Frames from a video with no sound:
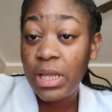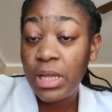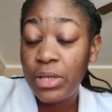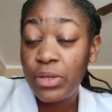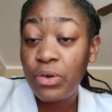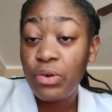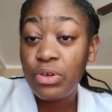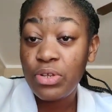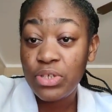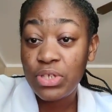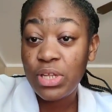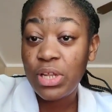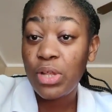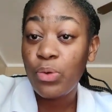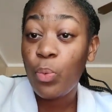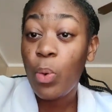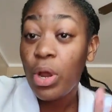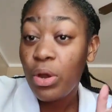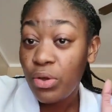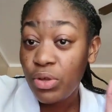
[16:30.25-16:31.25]
the
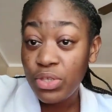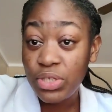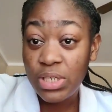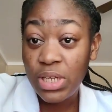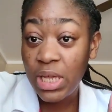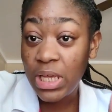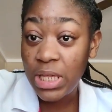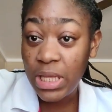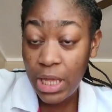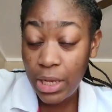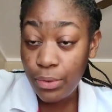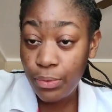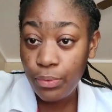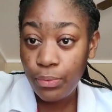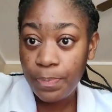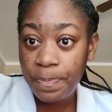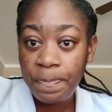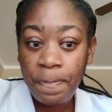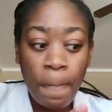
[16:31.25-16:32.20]
$100 I can do.